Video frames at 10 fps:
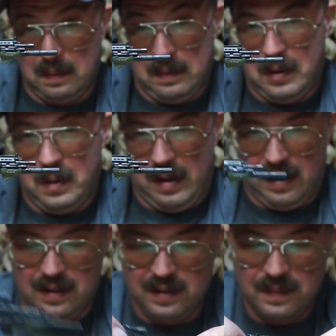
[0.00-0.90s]

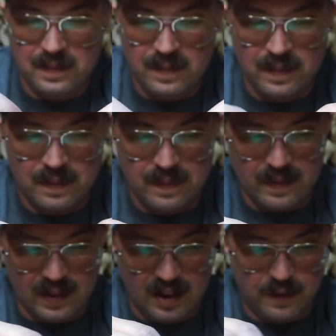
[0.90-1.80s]
Okay.
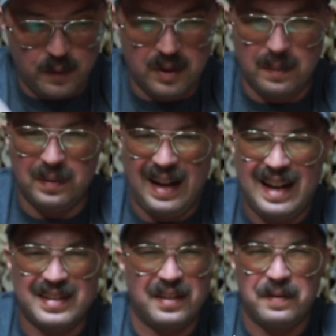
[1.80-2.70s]
And if you put a
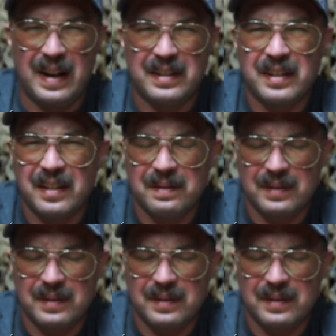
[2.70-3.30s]
blast effect in a